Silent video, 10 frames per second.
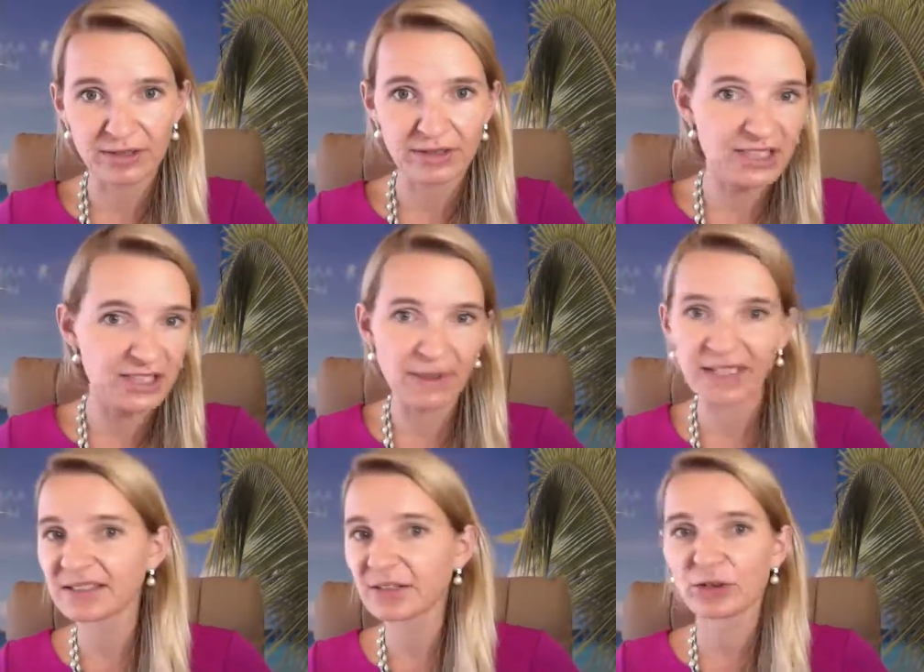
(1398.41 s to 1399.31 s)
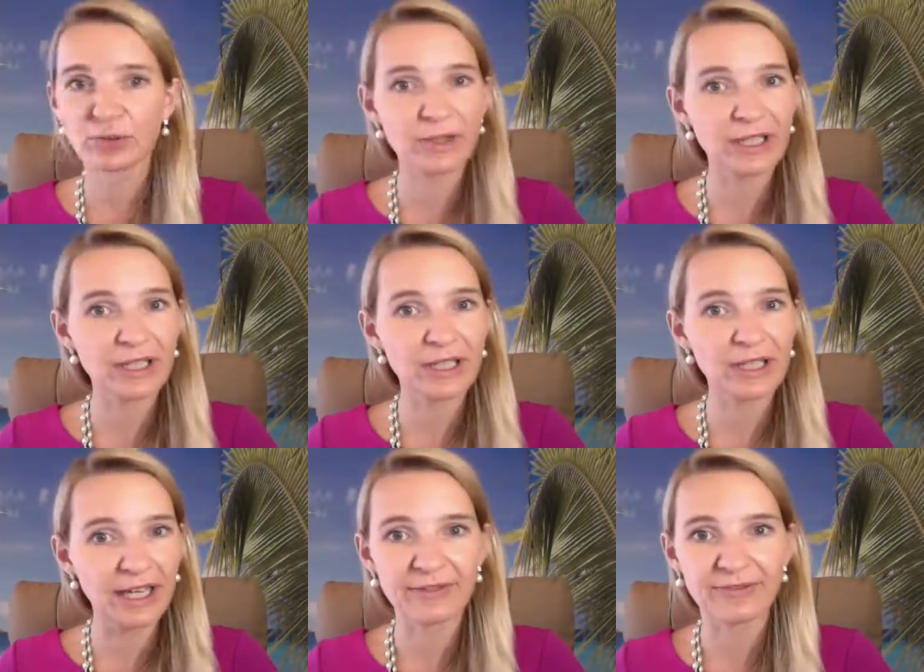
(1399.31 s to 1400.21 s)
The space you
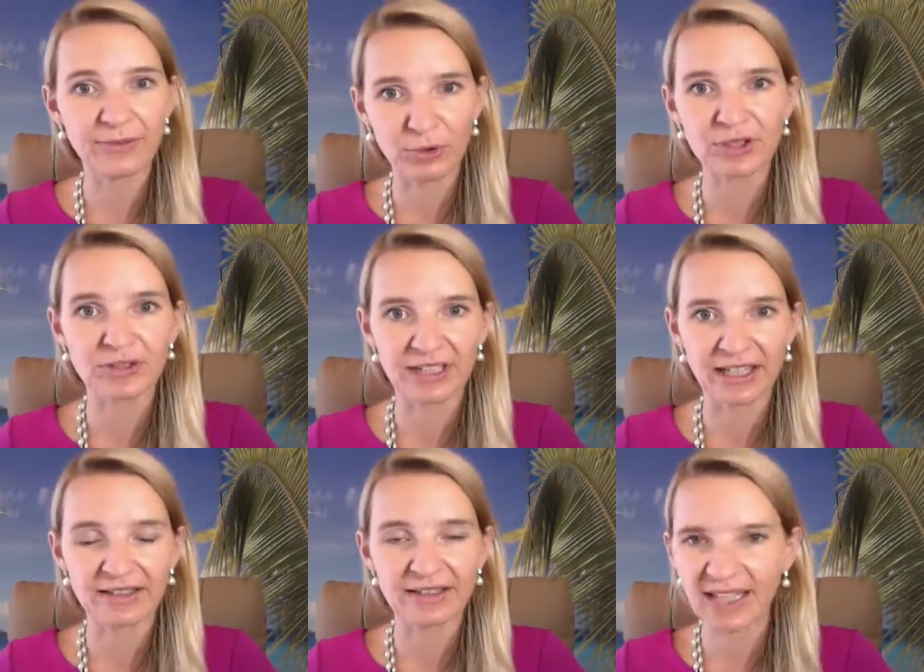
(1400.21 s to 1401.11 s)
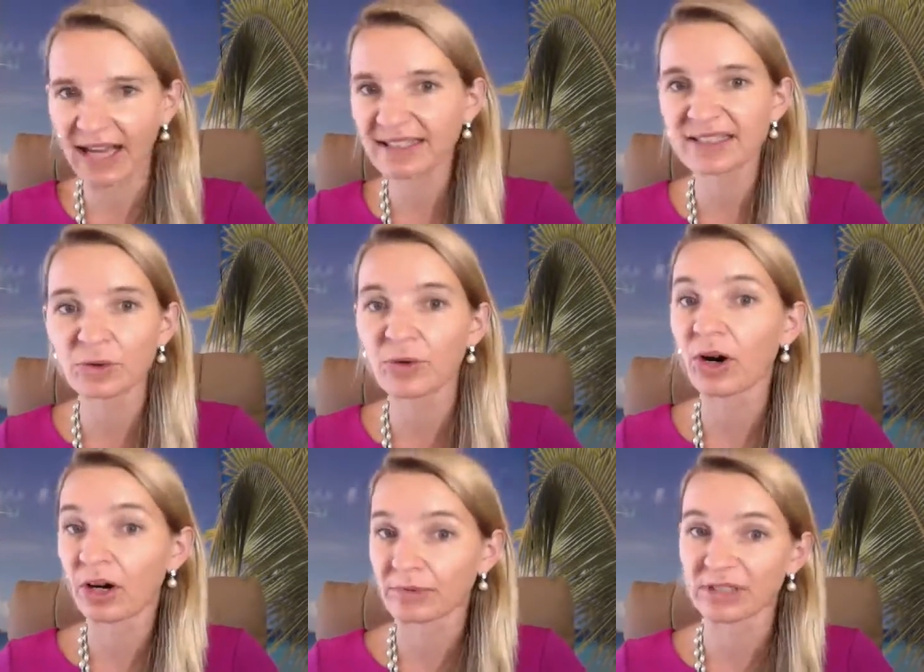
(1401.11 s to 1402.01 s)
create for your date, that's you
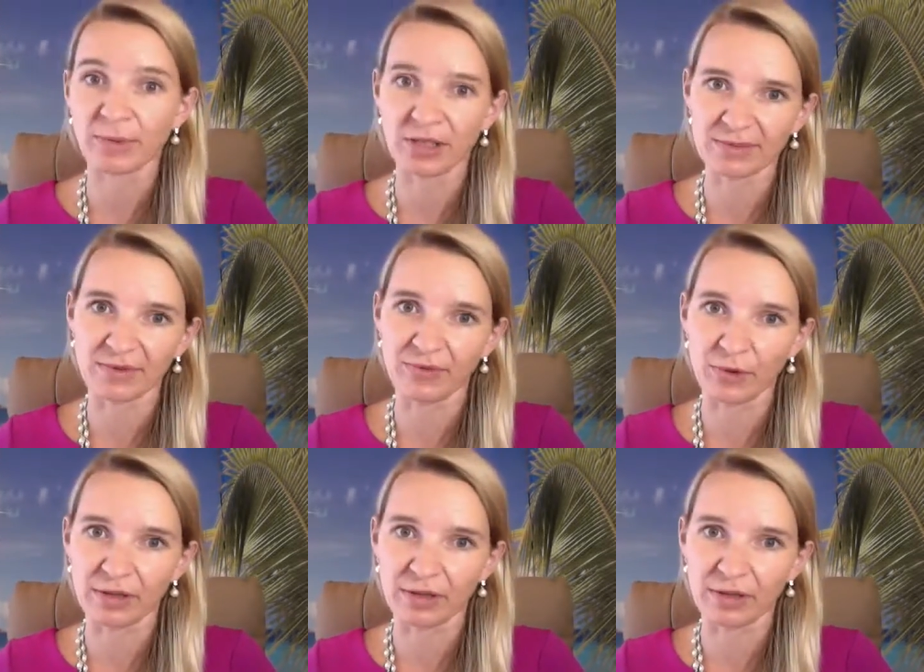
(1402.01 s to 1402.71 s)
are responsible for.